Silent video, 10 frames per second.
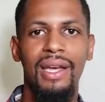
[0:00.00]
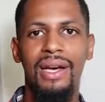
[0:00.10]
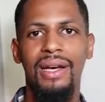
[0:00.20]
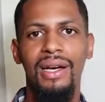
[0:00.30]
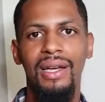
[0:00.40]

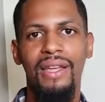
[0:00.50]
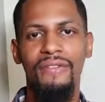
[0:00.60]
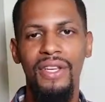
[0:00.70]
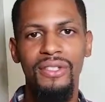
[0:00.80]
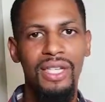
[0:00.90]
If
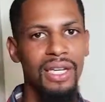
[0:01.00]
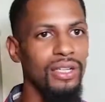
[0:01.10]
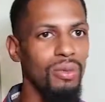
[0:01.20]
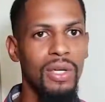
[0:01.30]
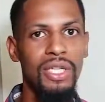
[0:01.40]
there's something
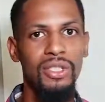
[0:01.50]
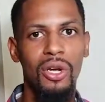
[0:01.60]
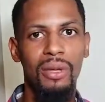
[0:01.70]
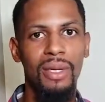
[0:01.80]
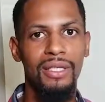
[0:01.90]
you want to talk about